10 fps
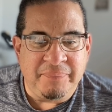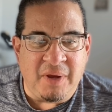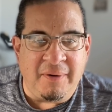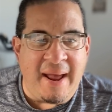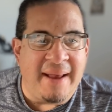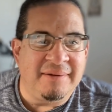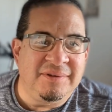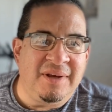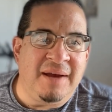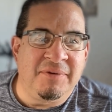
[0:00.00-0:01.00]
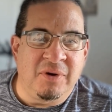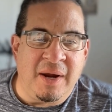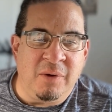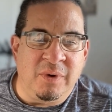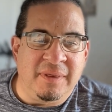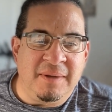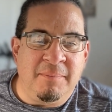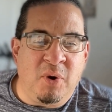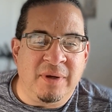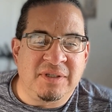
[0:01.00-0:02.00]
All right. You'll have a great one. Them
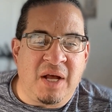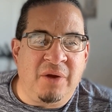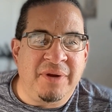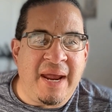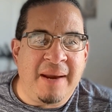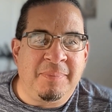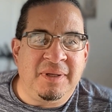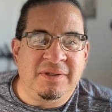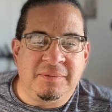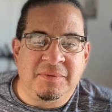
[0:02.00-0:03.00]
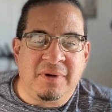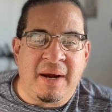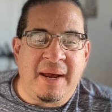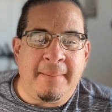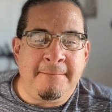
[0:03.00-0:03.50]
boys all day. Please subscribe.